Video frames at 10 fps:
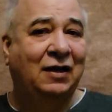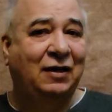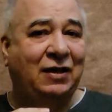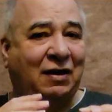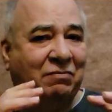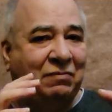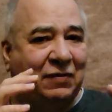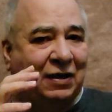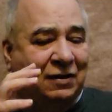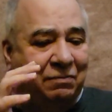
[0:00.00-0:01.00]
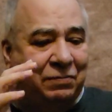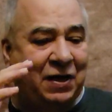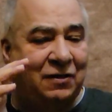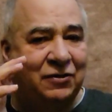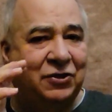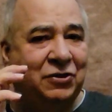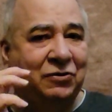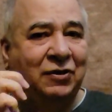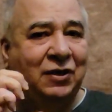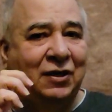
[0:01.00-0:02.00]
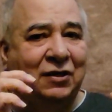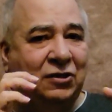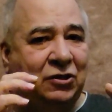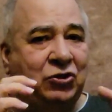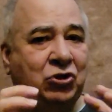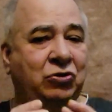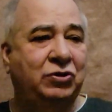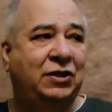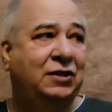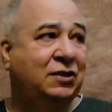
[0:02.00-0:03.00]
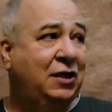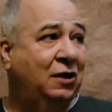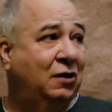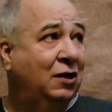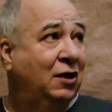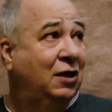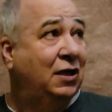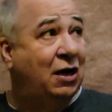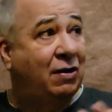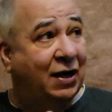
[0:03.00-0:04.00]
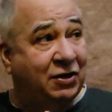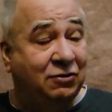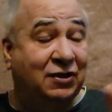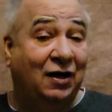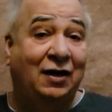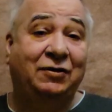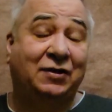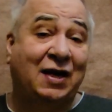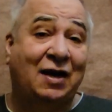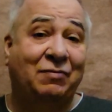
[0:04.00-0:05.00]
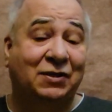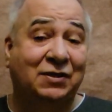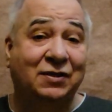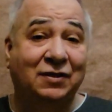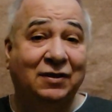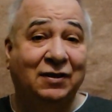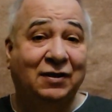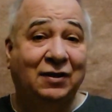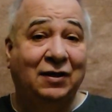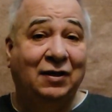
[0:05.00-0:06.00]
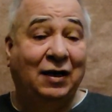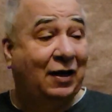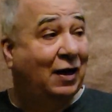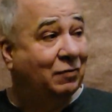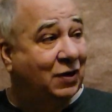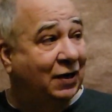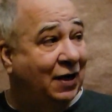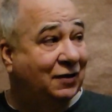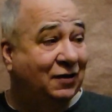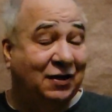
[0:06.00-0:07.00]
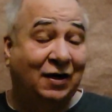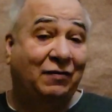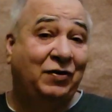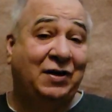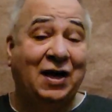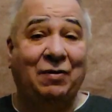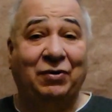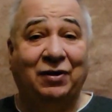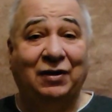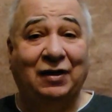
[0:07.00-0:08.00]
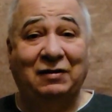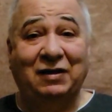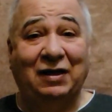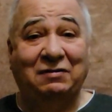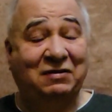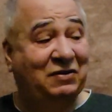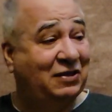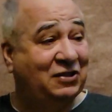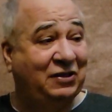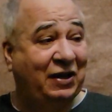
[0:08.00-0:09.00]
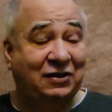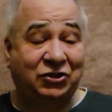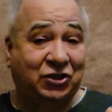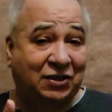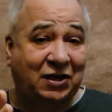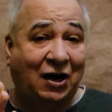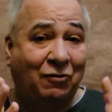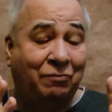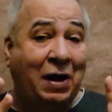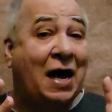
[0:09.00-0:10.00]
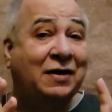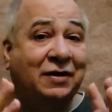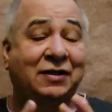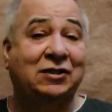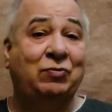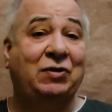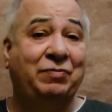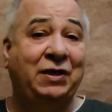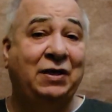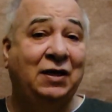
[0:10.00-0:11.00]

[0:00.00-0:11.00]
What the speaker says: that it compels you to use this gear. Now I use 100 cameras, and I'm connected to every camera. That's just how bad it is with me.